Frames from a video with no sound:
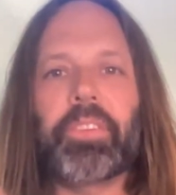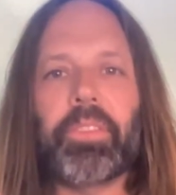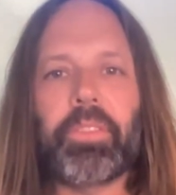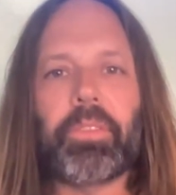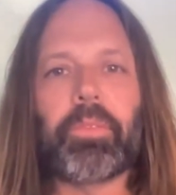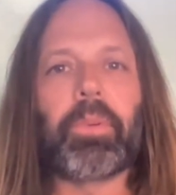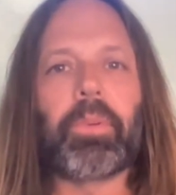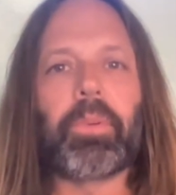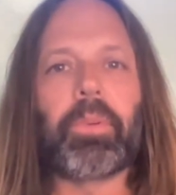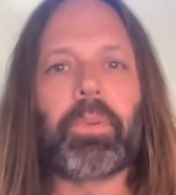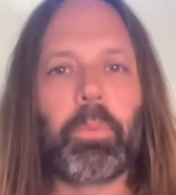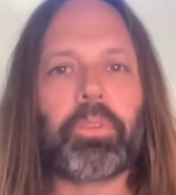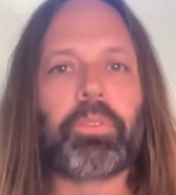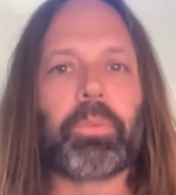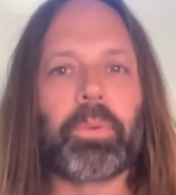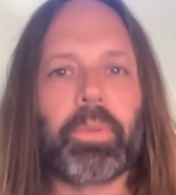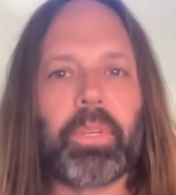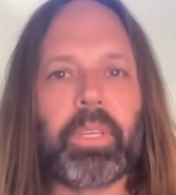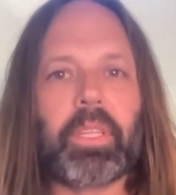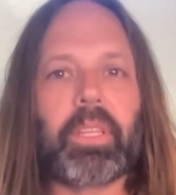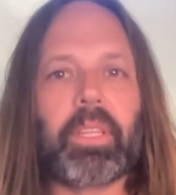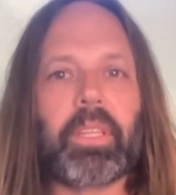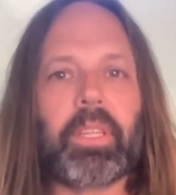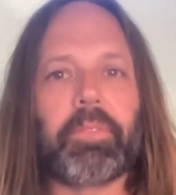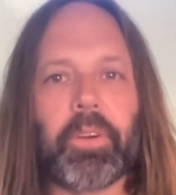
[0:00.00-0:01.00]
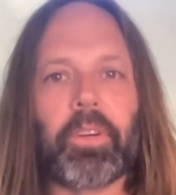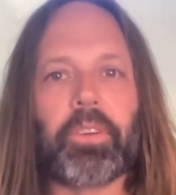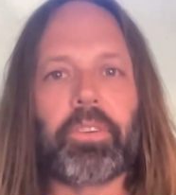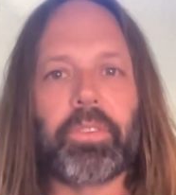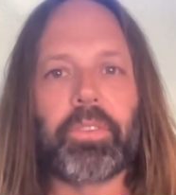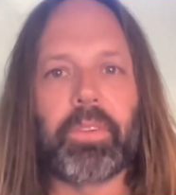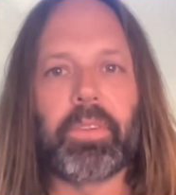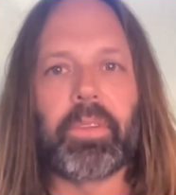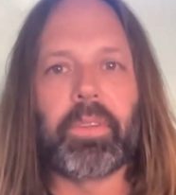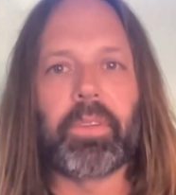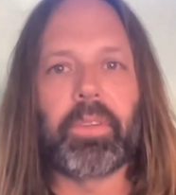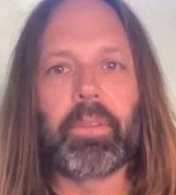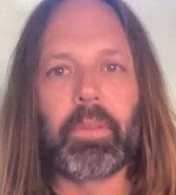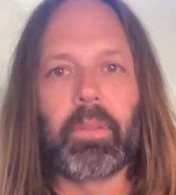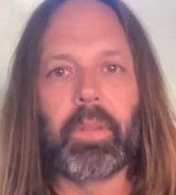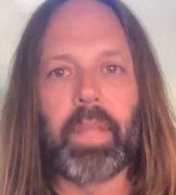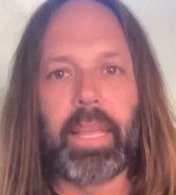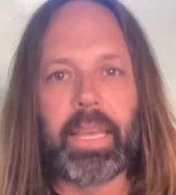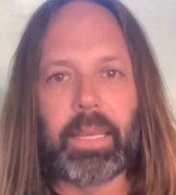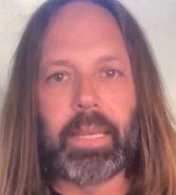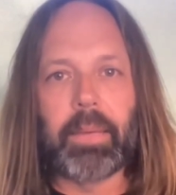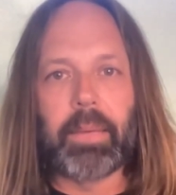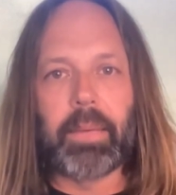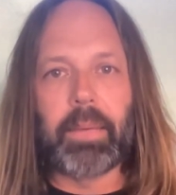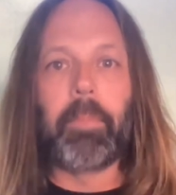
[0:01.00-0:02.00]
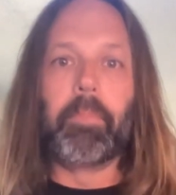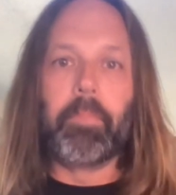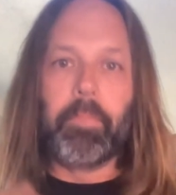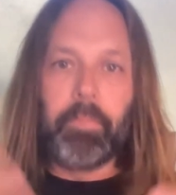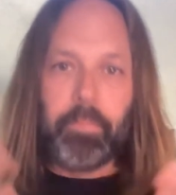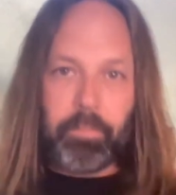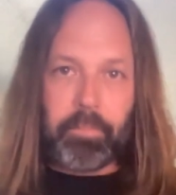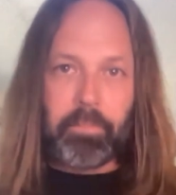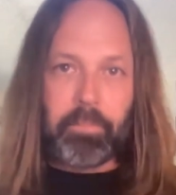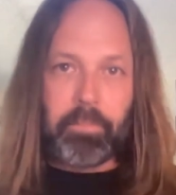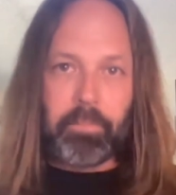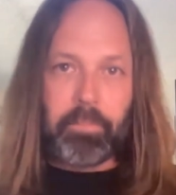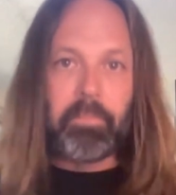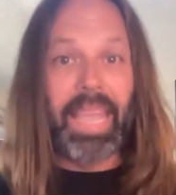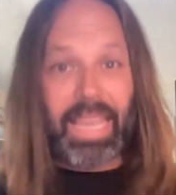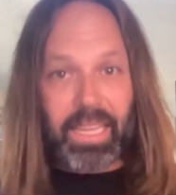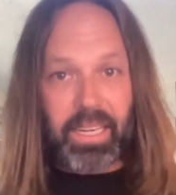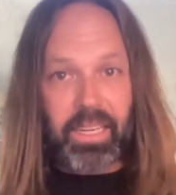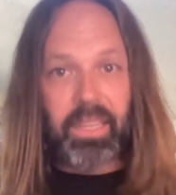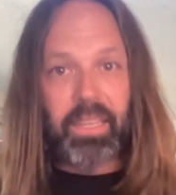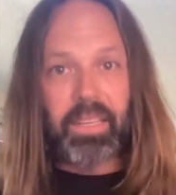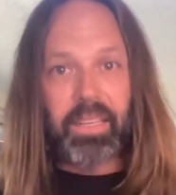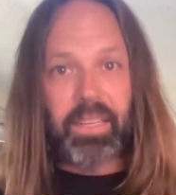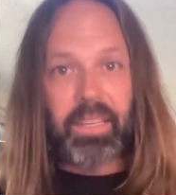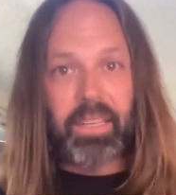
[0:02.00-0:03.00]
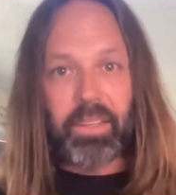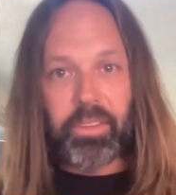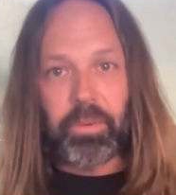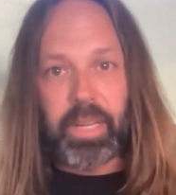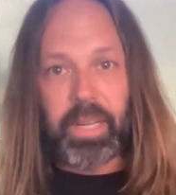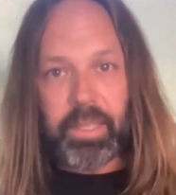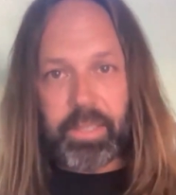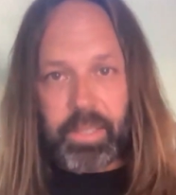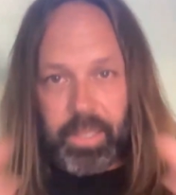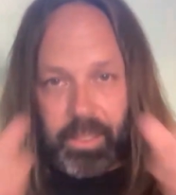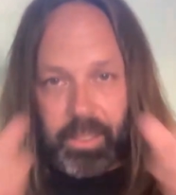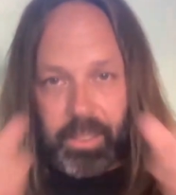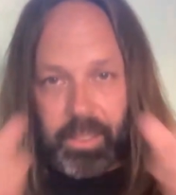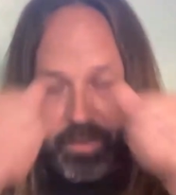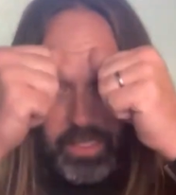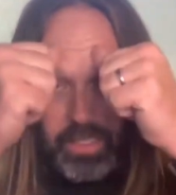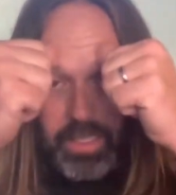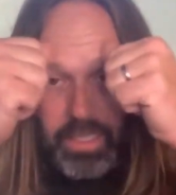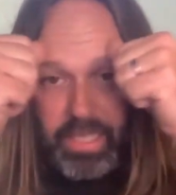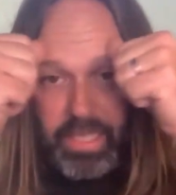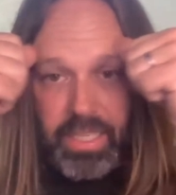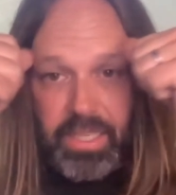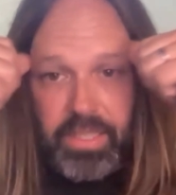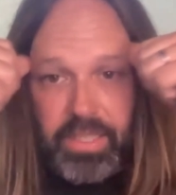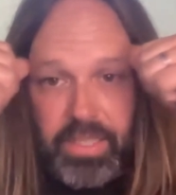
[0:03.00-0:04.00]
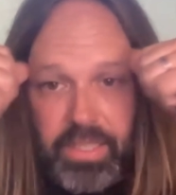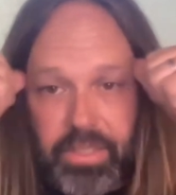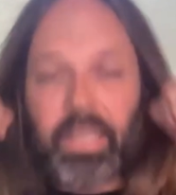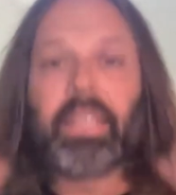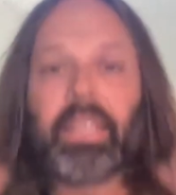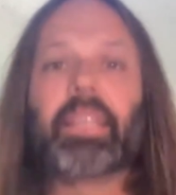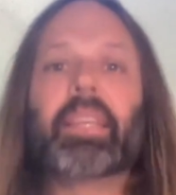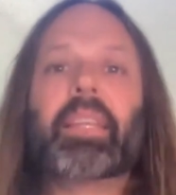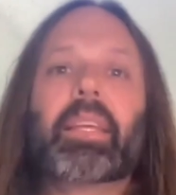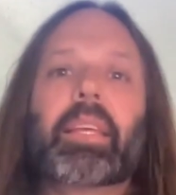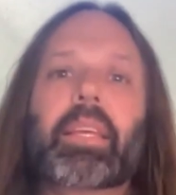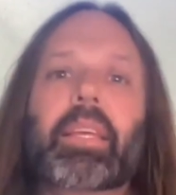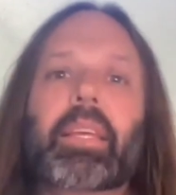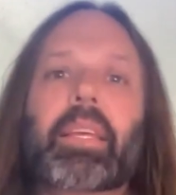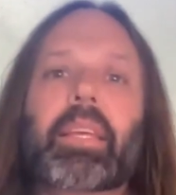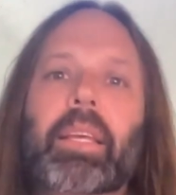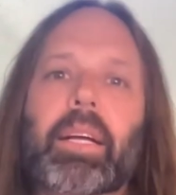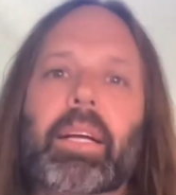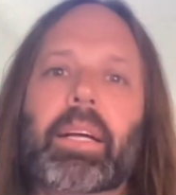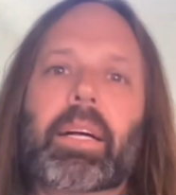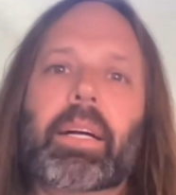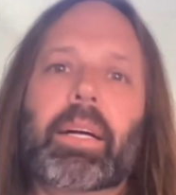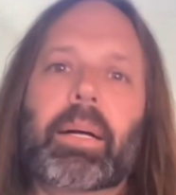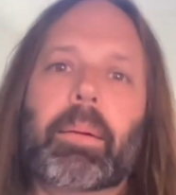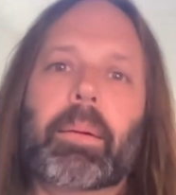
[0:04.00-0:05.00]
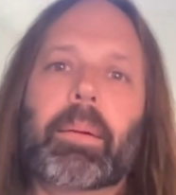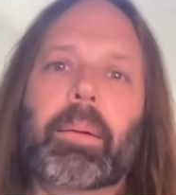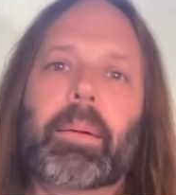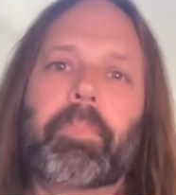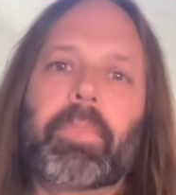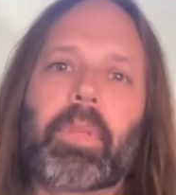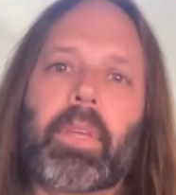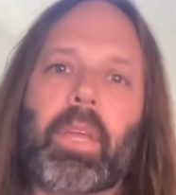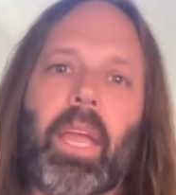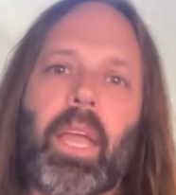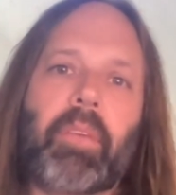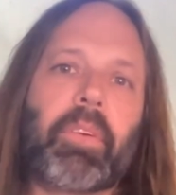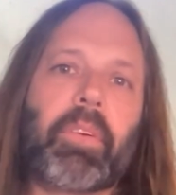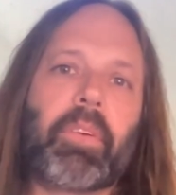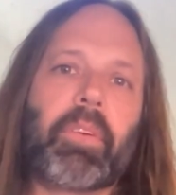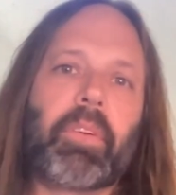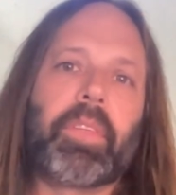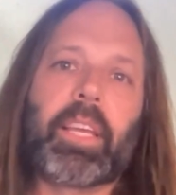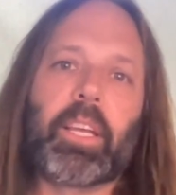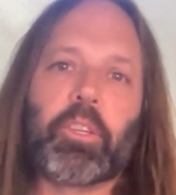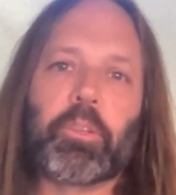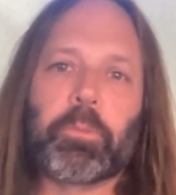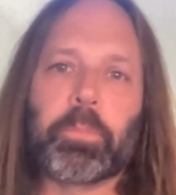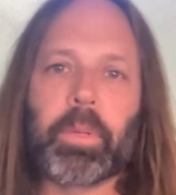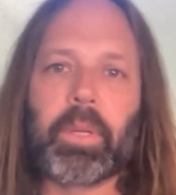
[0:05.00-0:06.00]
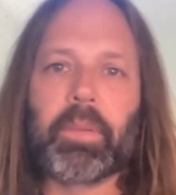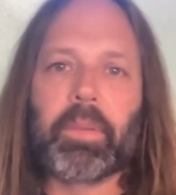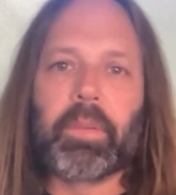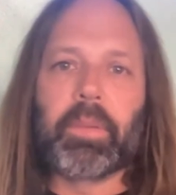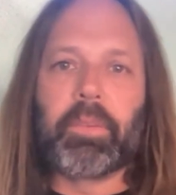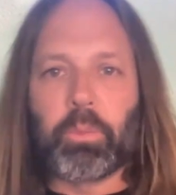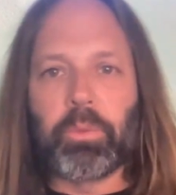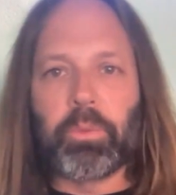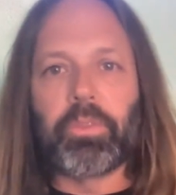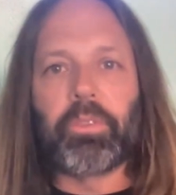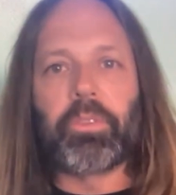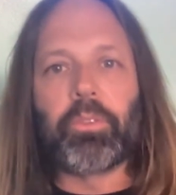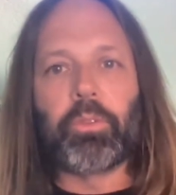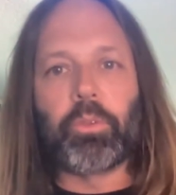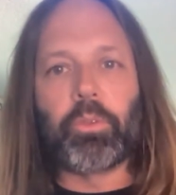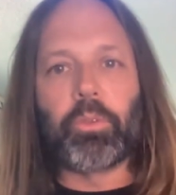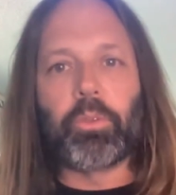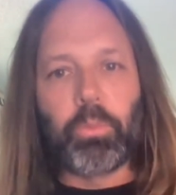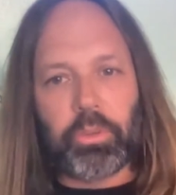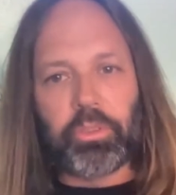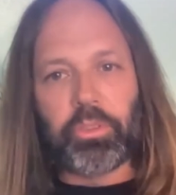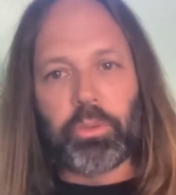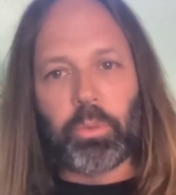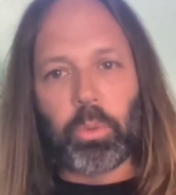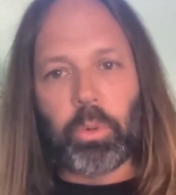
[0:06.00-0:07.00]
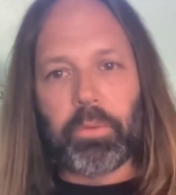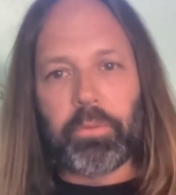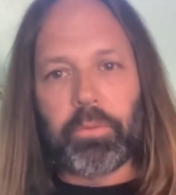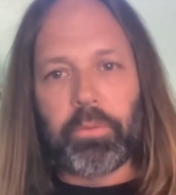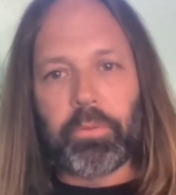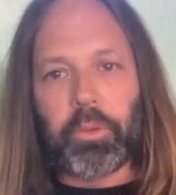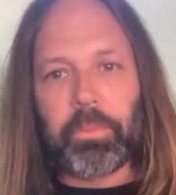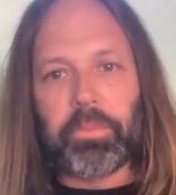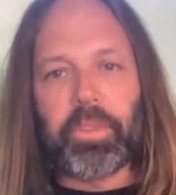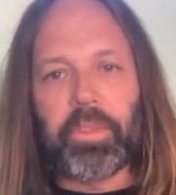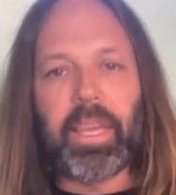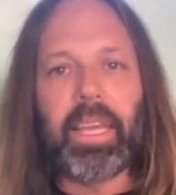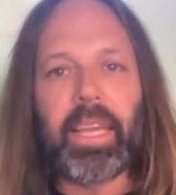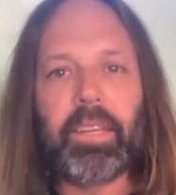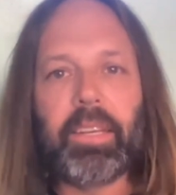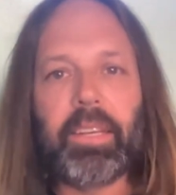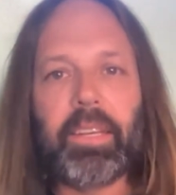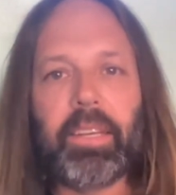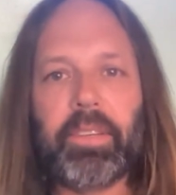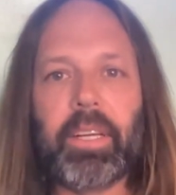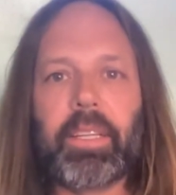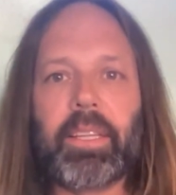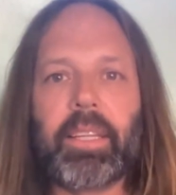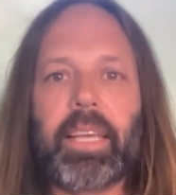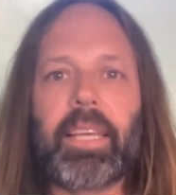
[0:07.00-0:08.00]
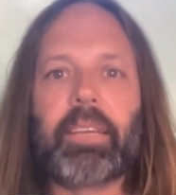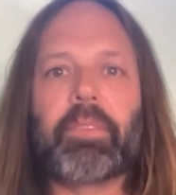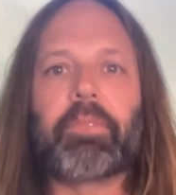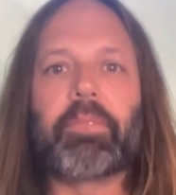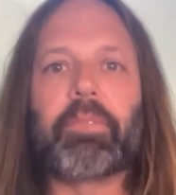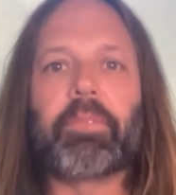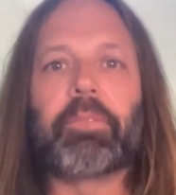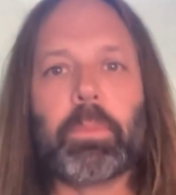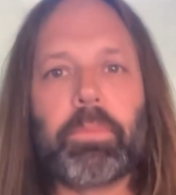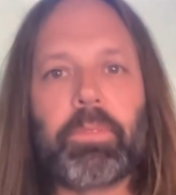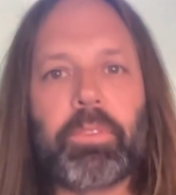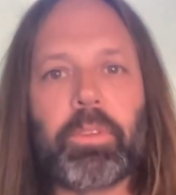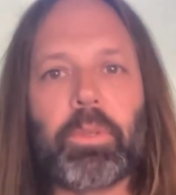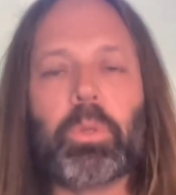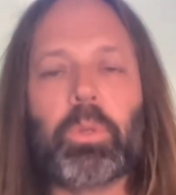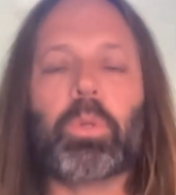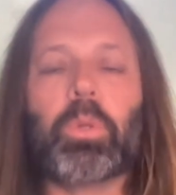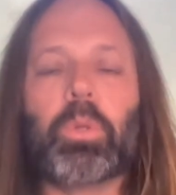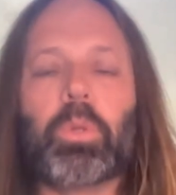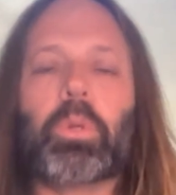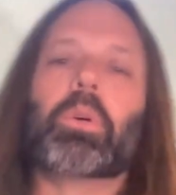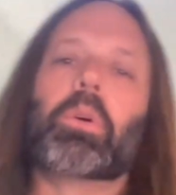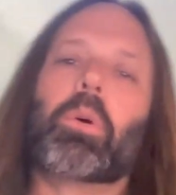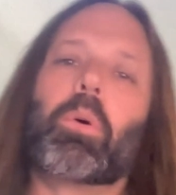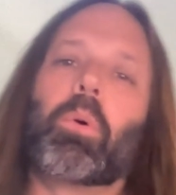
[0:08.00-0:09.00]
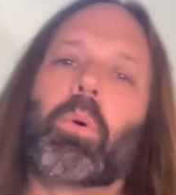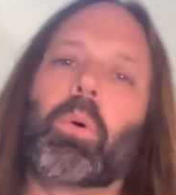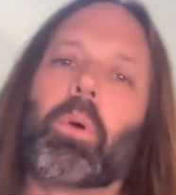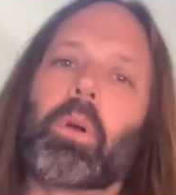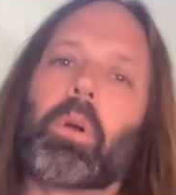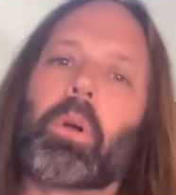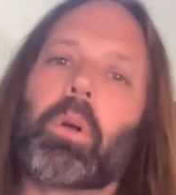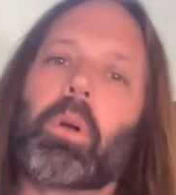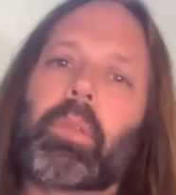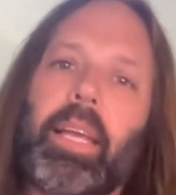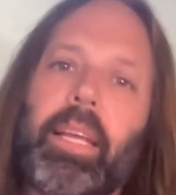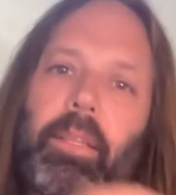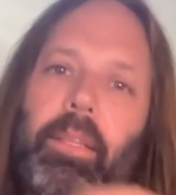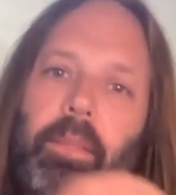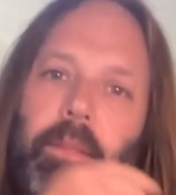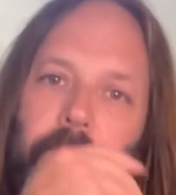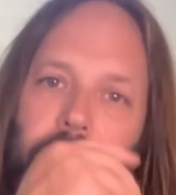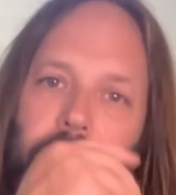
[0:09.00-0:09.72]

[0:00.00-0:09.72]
Hatchet Three was really the first okay. like main directing thing that I had done. Yep. Um, everything else previous was was short films I had done in like film school or